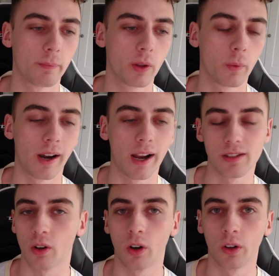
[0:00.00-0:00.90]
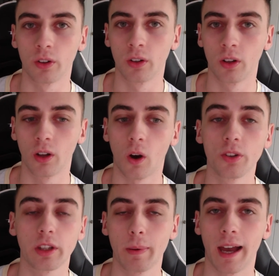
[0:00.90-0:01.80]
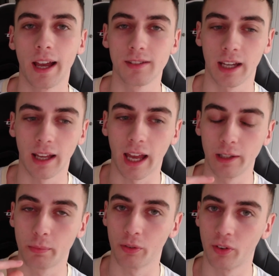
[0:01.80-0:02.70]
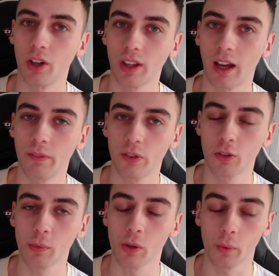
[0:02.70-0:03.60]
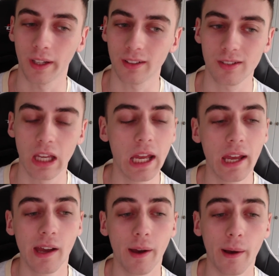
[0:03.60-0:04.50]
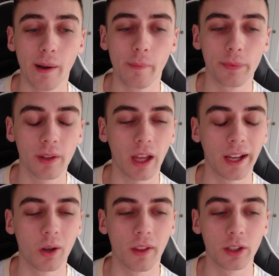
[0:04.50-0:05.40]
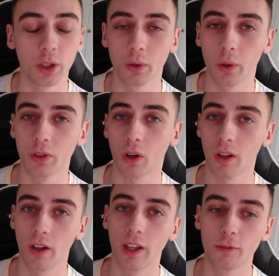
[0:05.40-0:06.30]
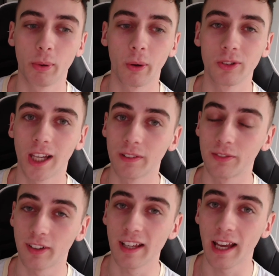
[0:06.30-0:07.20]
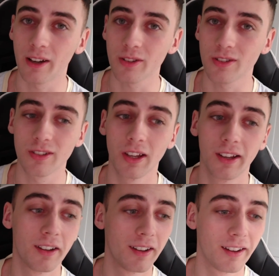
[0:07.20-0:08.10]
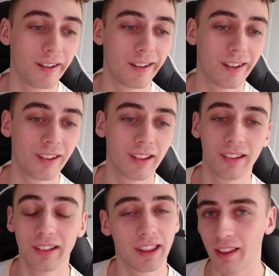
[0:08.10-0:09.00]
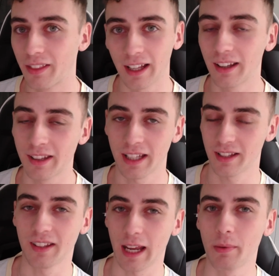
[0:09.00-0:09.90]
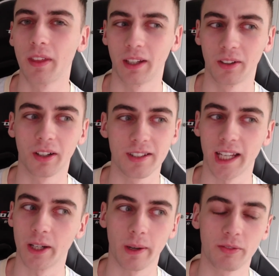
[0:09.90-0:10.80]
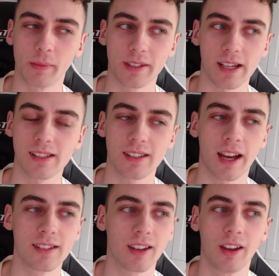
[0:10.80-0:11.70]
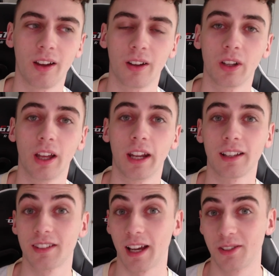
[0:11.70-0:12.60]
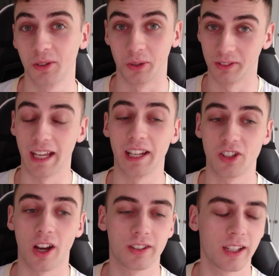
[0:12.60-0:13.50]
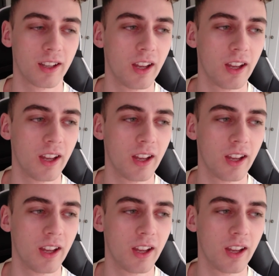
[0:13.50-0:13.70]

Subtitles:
Whereas on Aussie pairs, I prefer to have smaller wicks. I know that euro dollar is prone to having fake outs. That's the type of thing you're going to take away from this exercise, an exercise called naked charting.